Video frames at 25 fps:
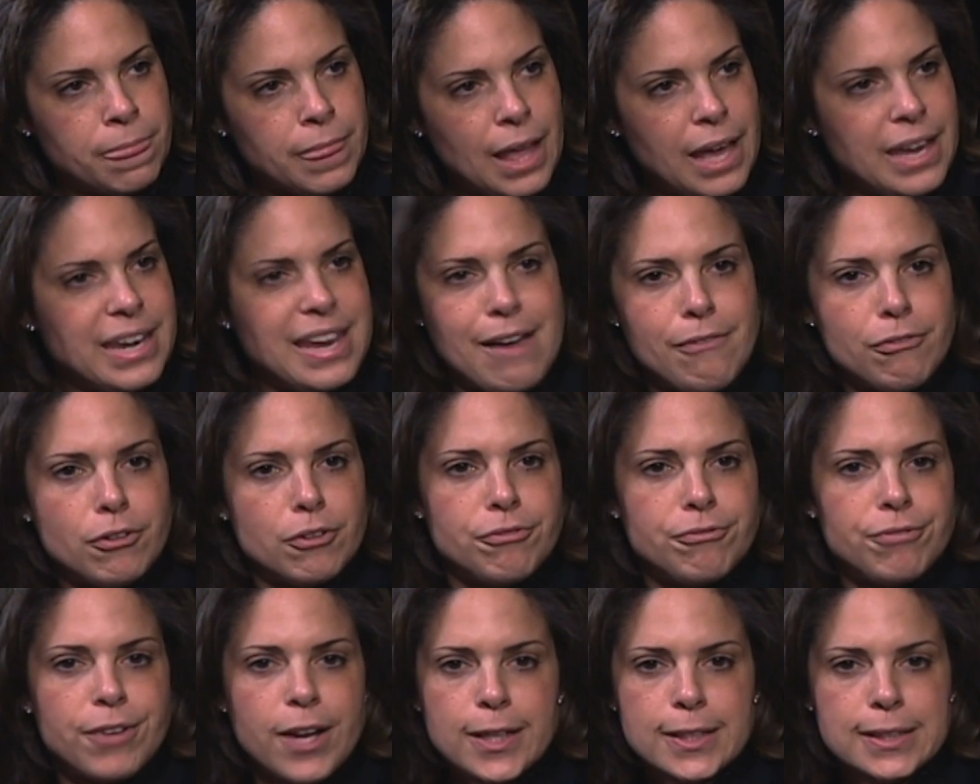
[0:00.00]
I never
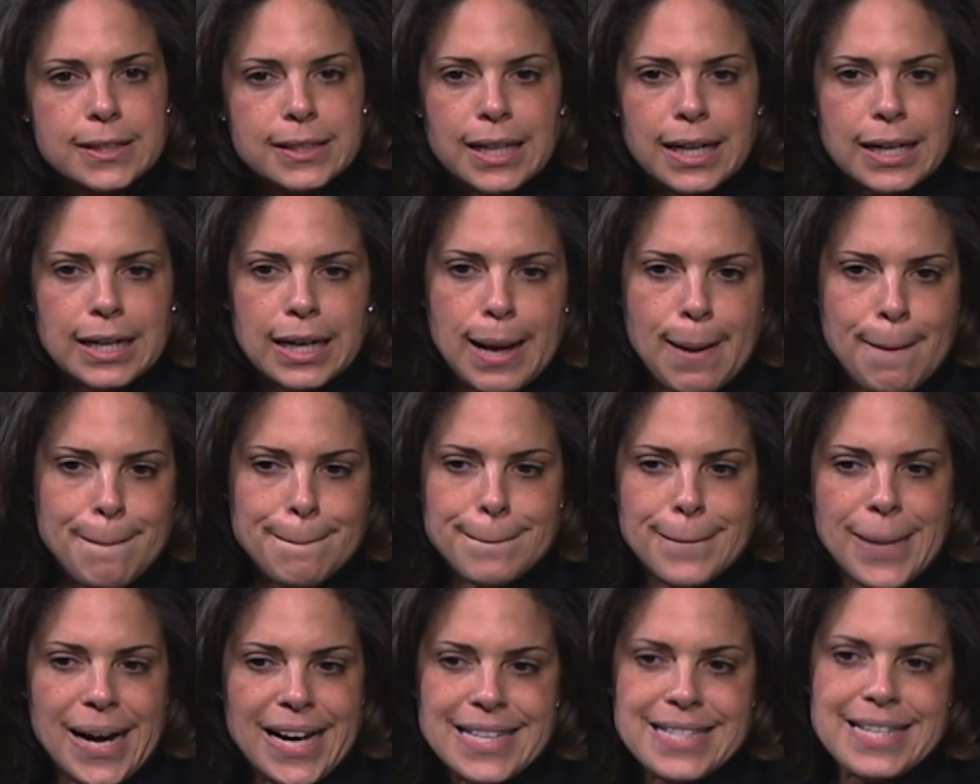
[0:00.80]
felt like
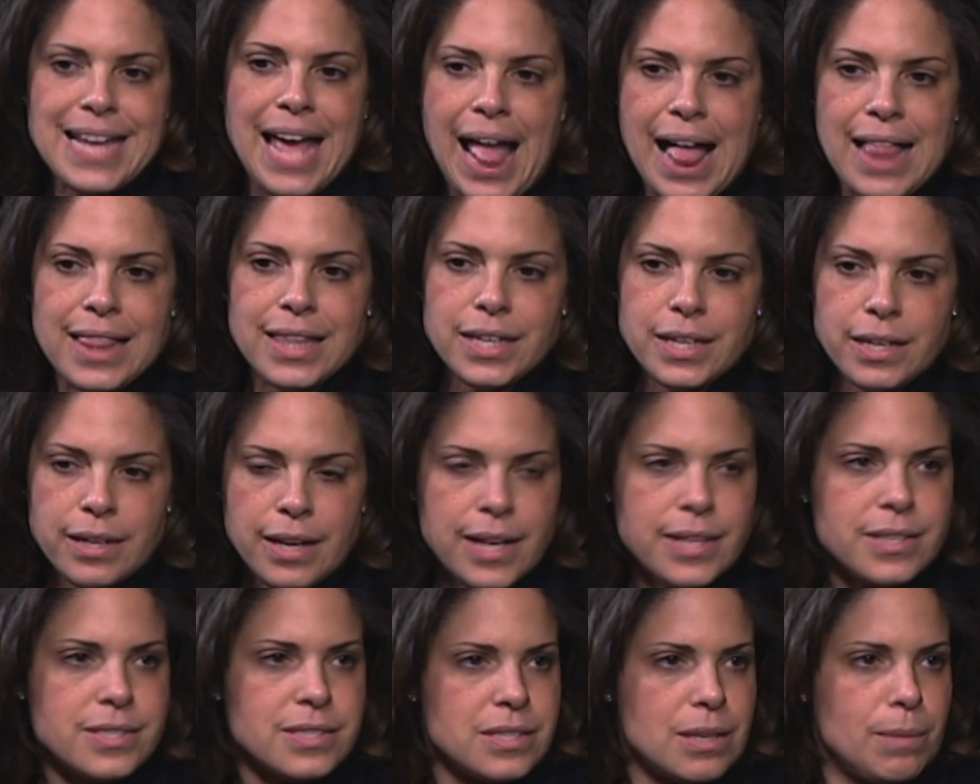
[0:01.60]
my talent
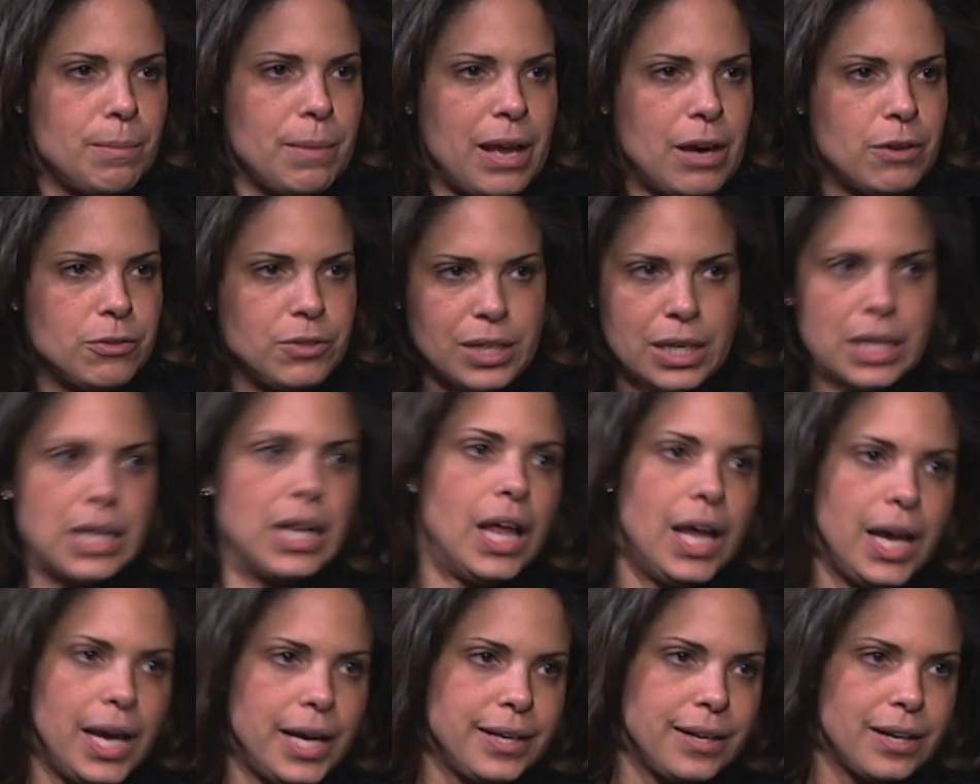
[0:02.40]
had somehow
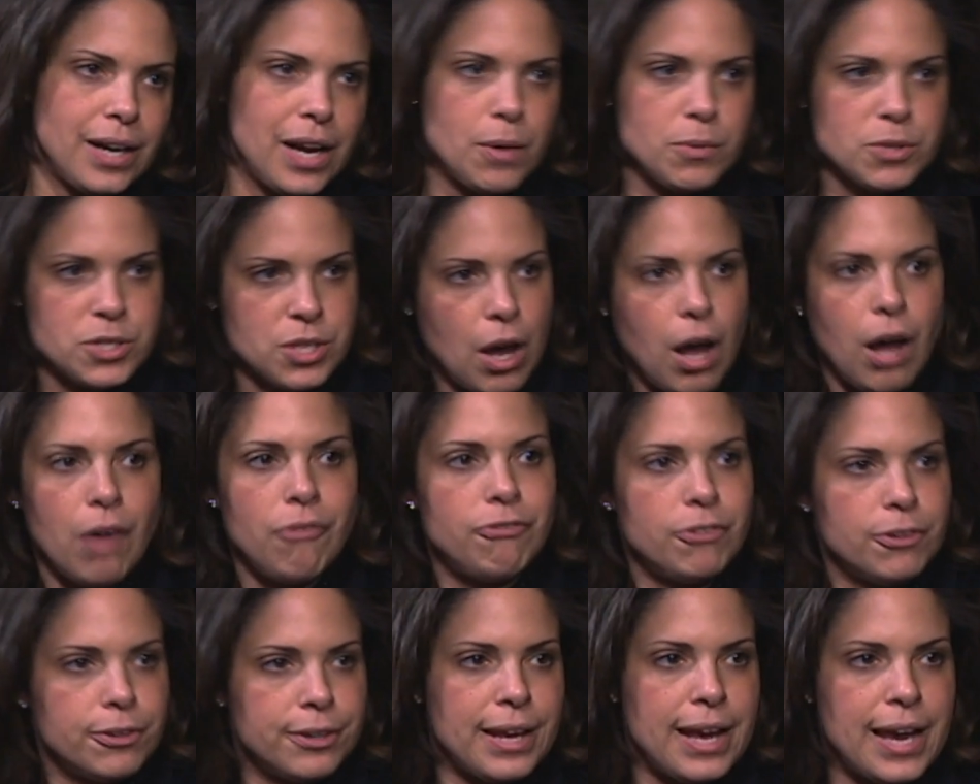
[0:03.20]
declined and I was
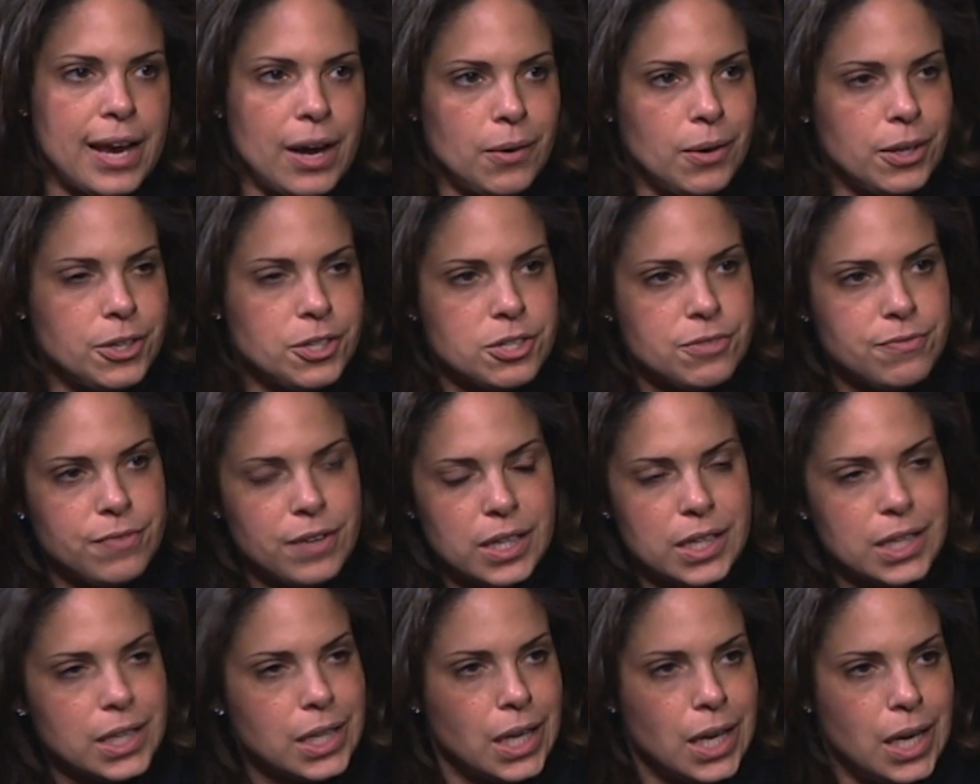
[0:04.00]
awful now. I just
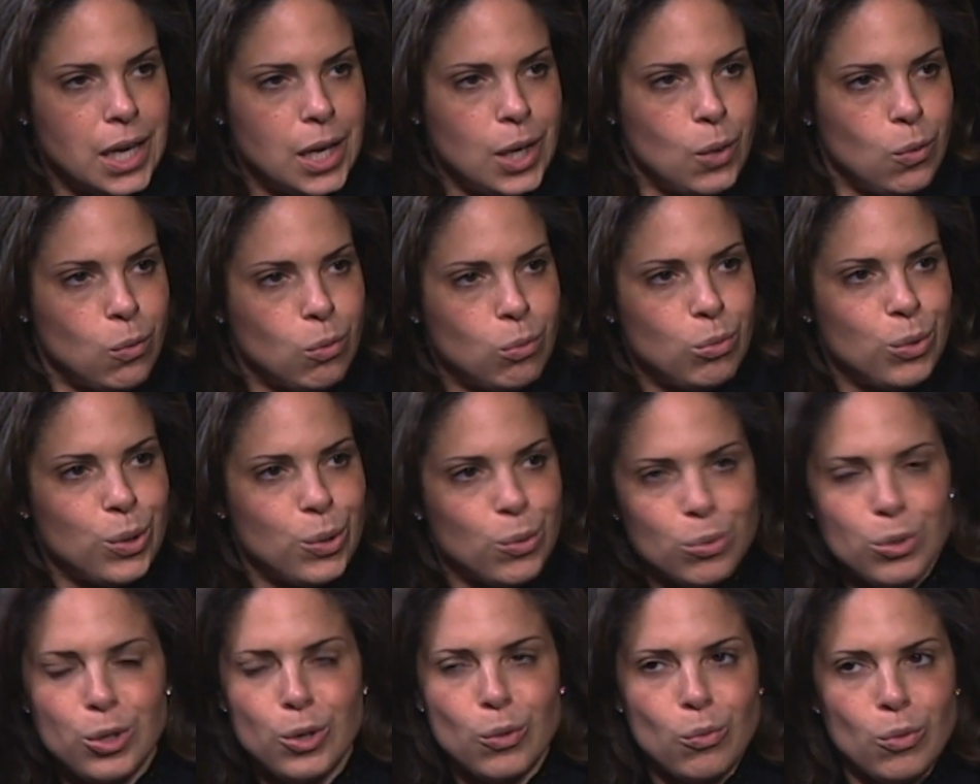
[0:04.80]
felt like,
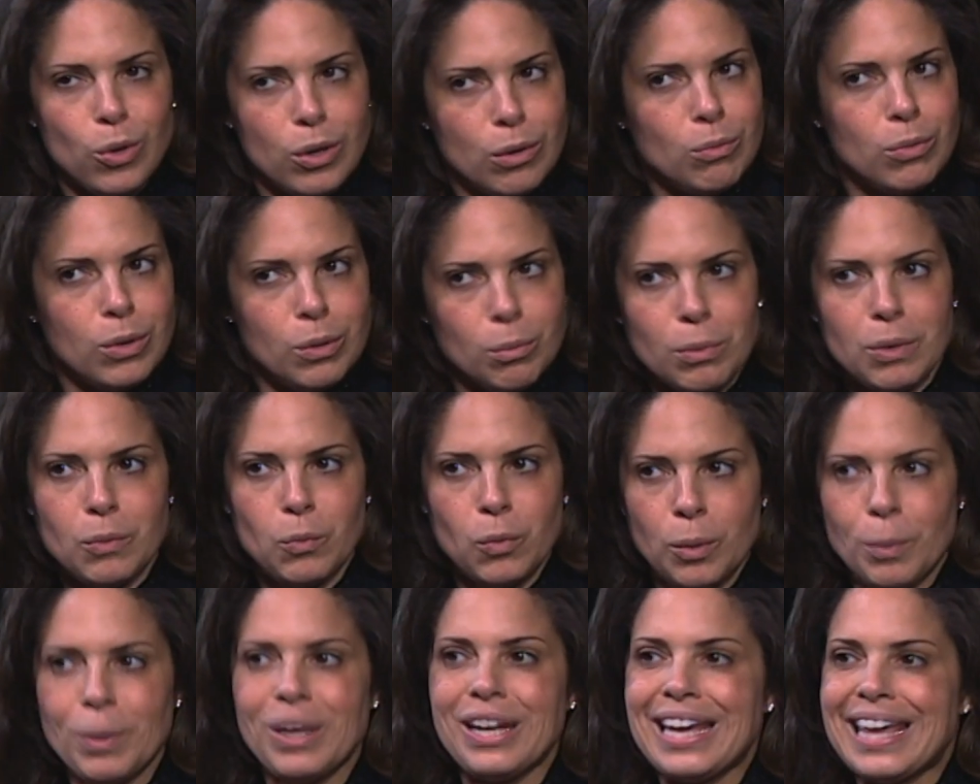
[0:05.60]
well, you know, what, what am I,
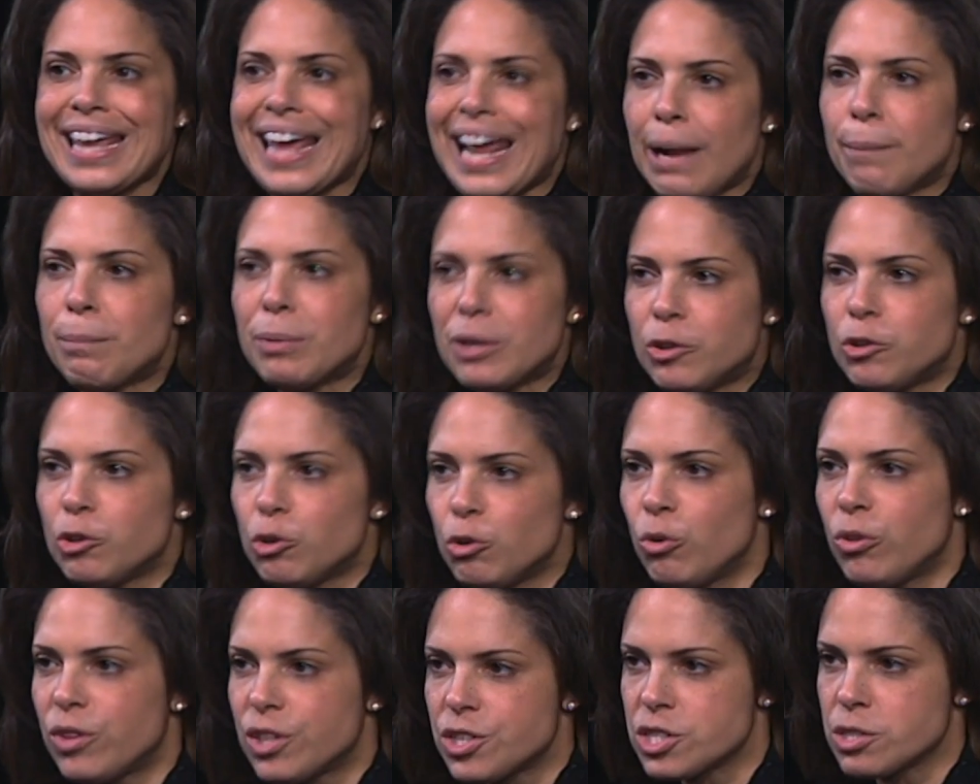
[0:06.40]
what am I going to get up and
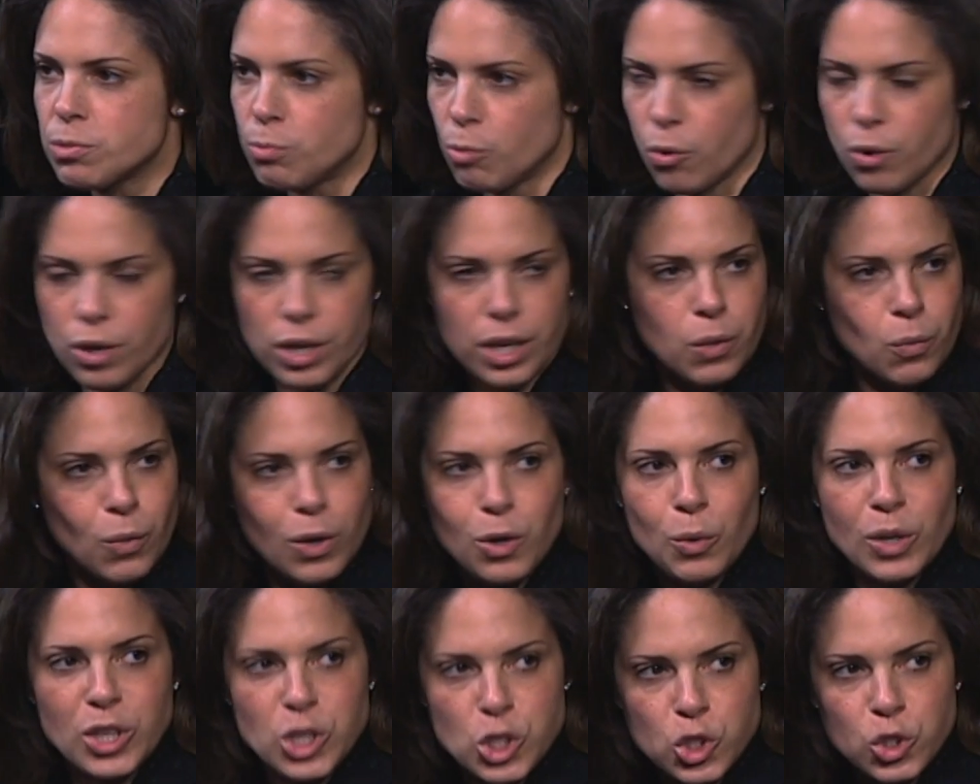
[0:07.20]
do this morning? What
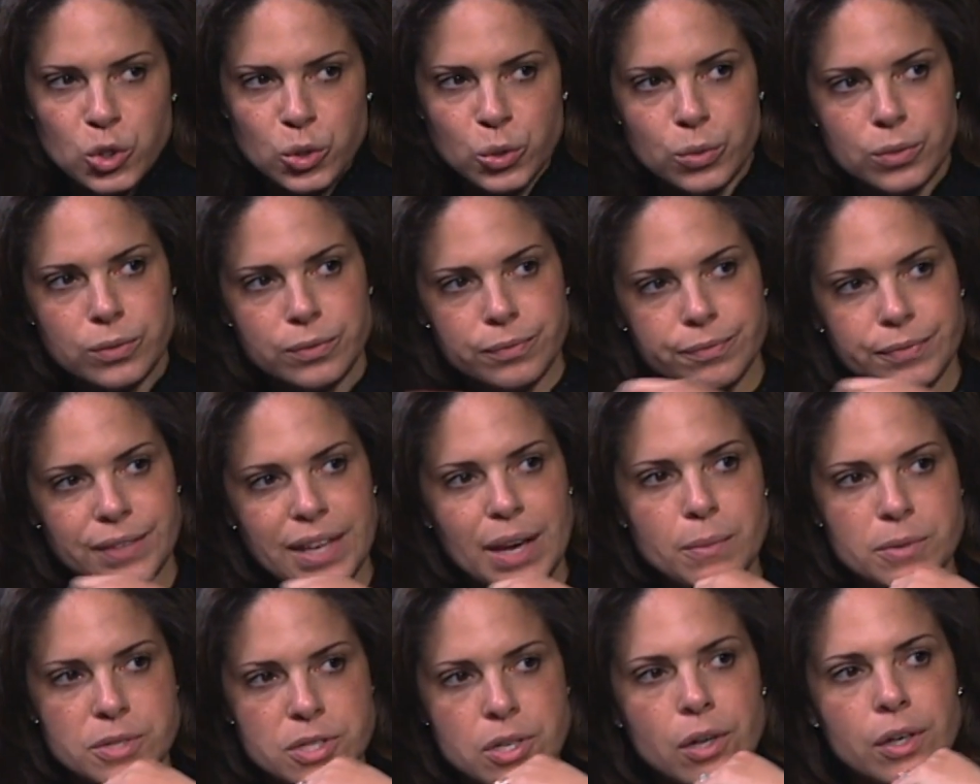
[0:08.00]
do I do?
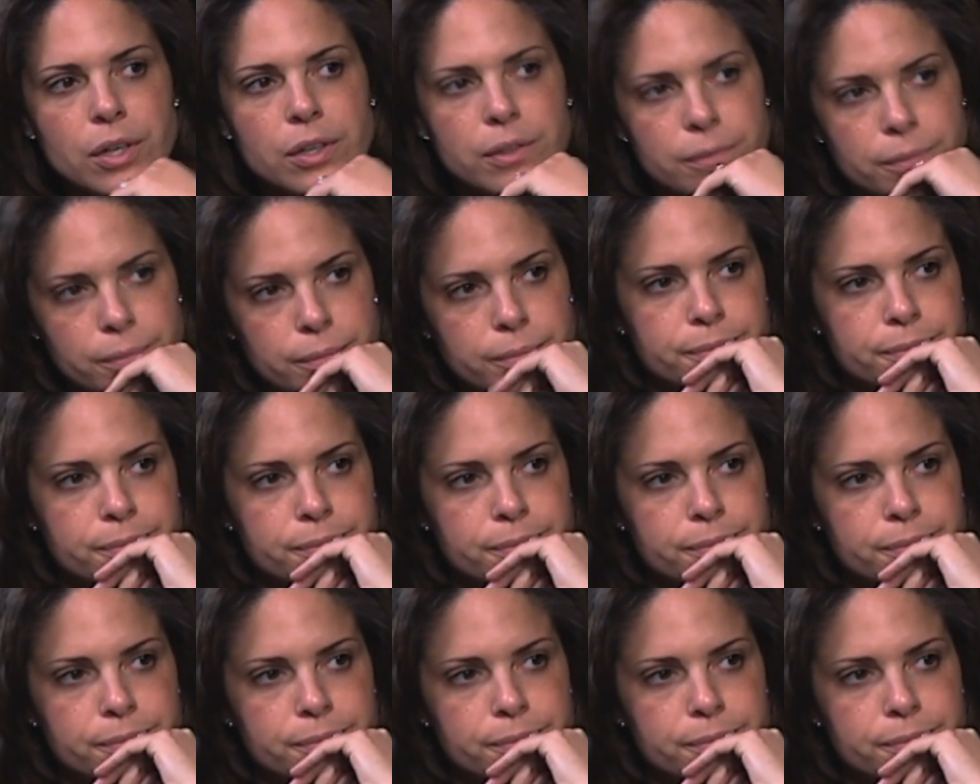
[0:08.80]
That was hard.